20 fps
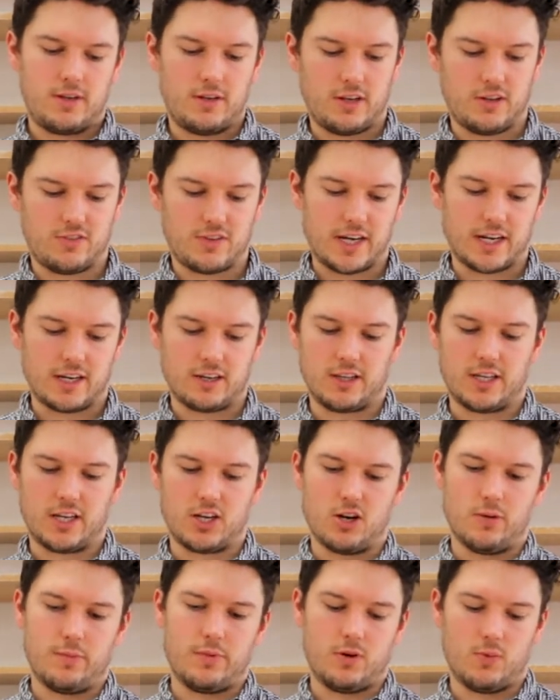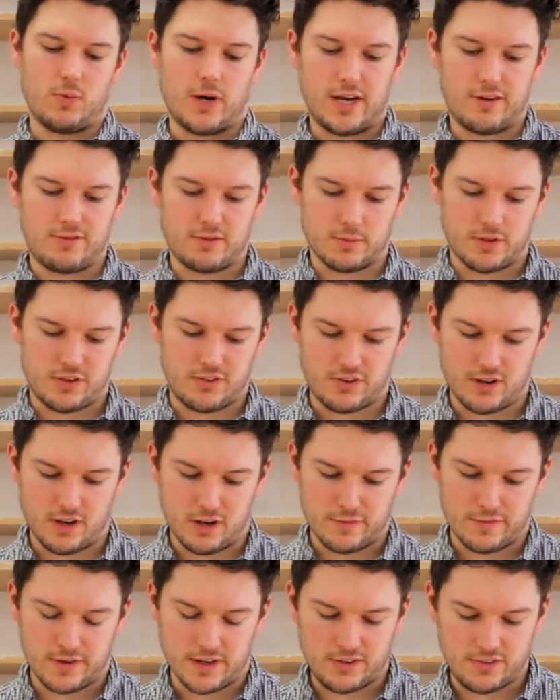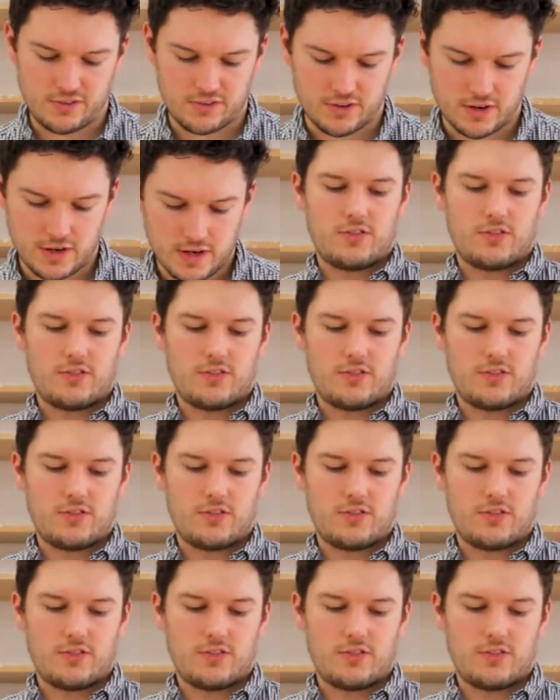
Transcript: is angling up away from the surface.